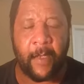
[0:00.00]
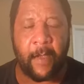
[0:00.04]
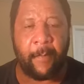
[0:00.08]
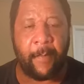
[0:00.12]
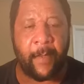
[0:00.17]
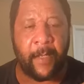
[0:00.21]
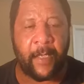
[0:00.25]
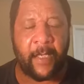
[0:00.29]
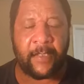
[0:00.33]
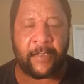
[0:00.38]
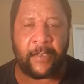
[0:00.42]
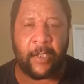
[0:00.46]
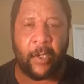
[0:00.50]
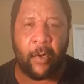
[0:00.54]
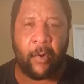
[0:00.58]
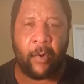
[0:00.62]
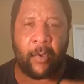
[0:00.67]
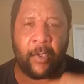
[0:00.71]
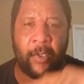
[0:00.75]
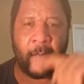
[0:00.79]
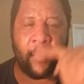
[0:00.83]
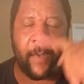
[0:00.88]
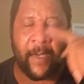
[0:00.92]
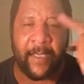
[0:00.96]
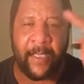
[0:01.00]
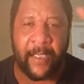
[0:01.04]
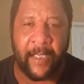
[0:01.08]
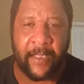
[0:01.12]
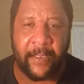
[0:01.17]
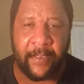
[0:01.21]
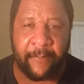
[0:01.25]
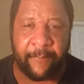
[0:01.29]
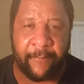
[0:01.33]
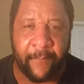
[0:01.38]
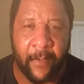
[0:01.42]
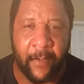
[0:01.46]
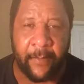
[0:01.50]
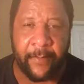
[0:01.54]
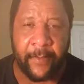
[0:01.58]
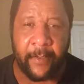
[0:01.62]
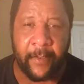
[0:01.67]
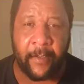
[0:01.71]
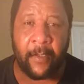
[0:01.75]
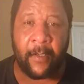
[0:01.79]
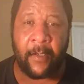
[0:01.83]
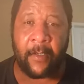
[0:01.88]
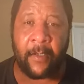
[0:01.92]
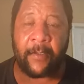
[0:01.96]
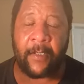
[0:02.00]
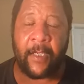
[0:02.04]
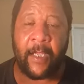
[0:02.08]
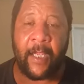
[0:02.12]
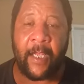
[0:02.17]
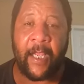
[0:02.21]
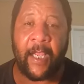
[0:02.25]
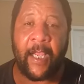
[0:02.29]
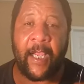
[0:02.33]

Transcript: Because the only way to get to Father God